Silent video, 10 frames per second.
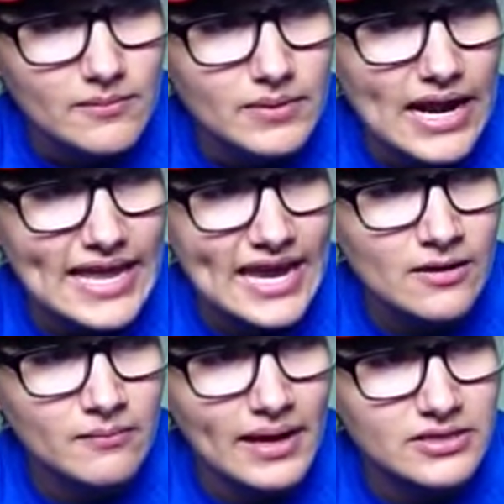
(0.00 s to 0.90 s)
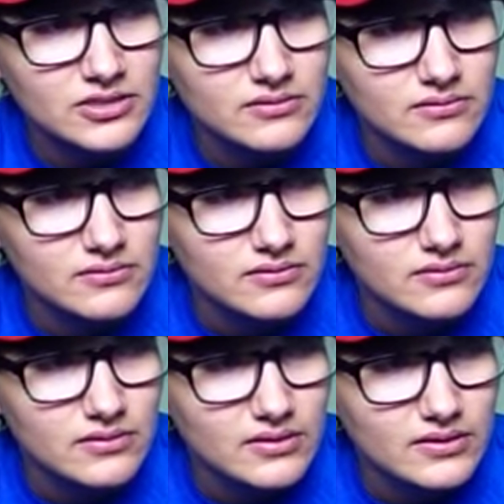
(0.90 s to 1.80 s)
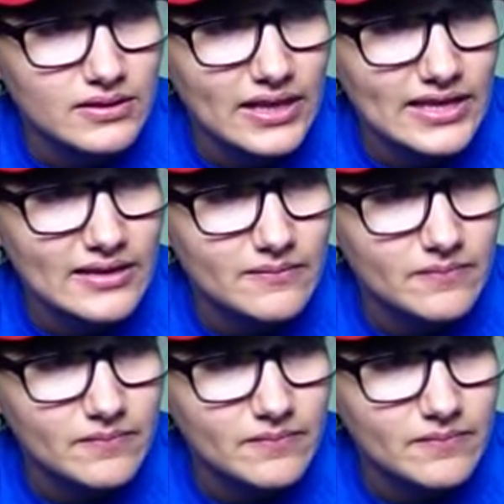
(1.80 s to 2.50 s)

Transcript: But I can't imagine, like,